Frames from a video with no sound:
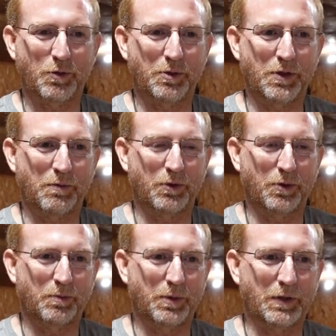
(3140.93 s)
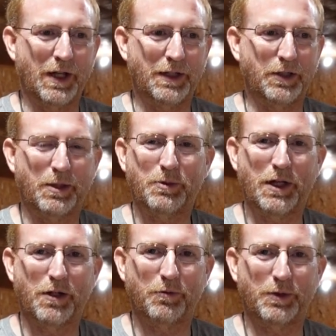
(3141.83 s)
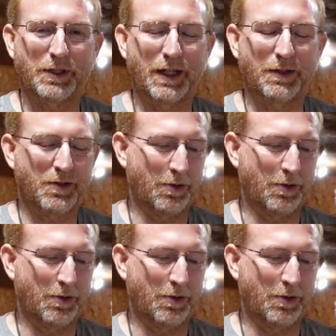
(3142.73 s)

We'll be, we'll be glad to help you however we can.